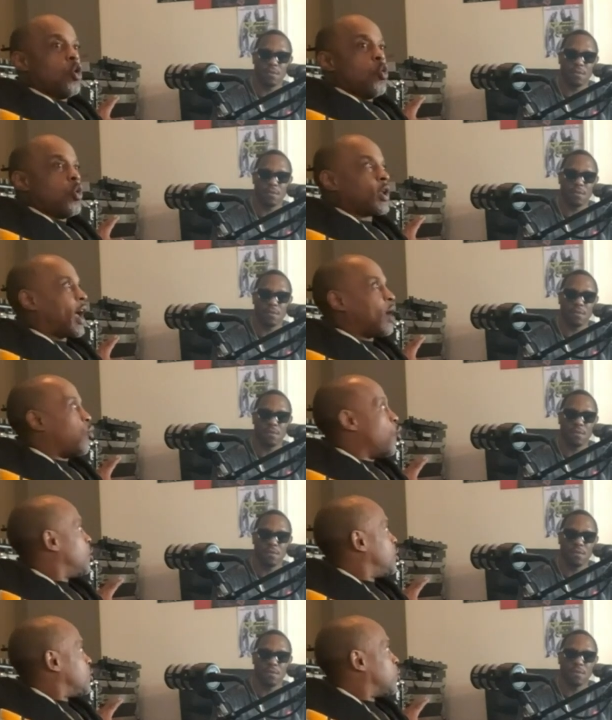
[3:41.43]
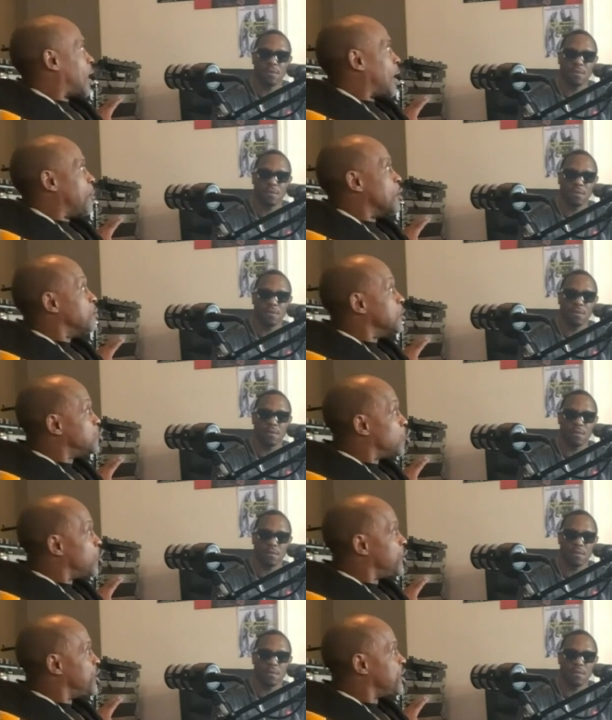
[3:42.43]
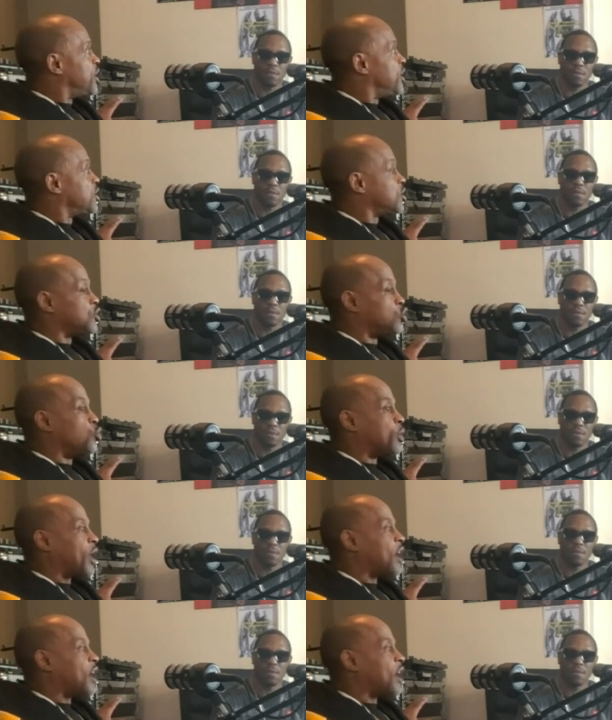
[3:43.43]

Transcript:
Speaker 1: what I wanted, what like majority of the kids could do, but I